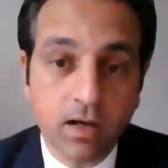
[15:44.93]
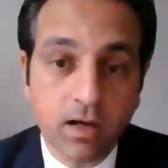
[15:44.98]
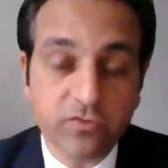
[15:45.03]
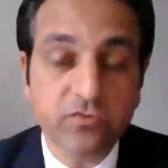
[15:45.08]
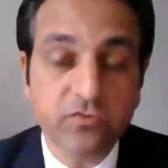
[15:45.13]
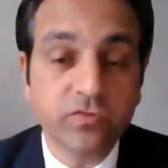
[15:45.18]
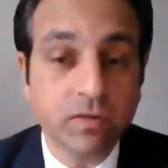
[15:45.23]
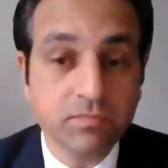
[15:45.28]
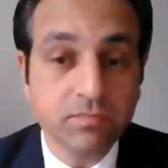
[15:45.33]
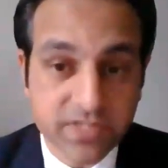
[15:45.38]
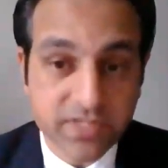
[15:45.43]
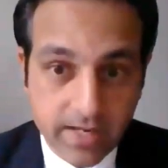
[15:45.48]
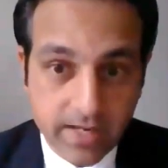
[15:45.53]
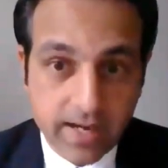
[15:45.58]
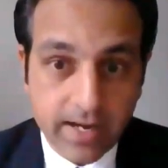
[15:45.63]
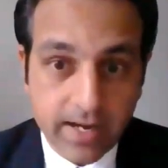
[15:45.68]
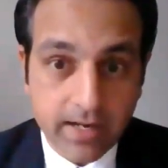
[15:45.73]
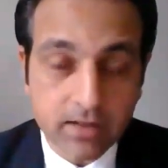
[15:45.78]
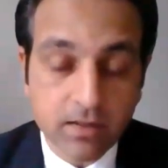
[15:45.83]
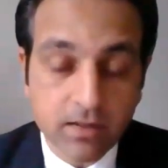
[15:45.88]
from
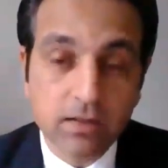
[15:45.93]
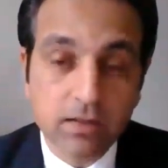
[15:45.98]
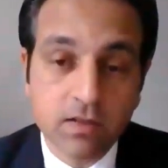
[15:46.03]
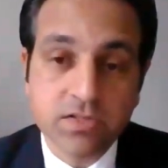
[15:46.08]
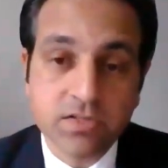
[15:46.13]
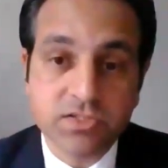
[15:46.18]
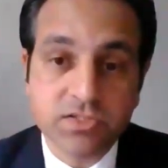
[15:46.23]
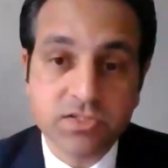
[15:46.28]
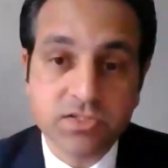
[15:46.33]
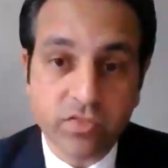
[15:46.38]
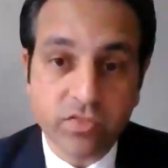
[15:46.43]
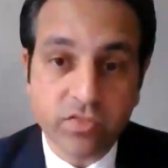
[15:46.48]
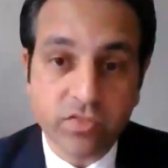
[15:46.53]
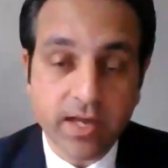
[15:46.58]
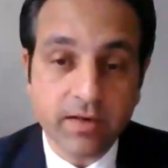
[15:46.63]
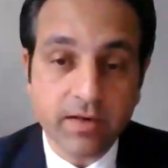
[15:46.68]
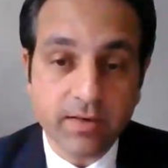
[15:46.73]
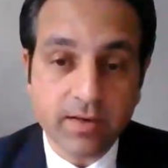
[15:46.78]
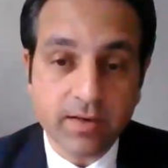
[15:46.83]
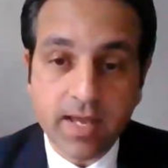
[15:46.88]
today, so
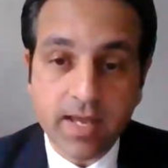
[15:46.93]
that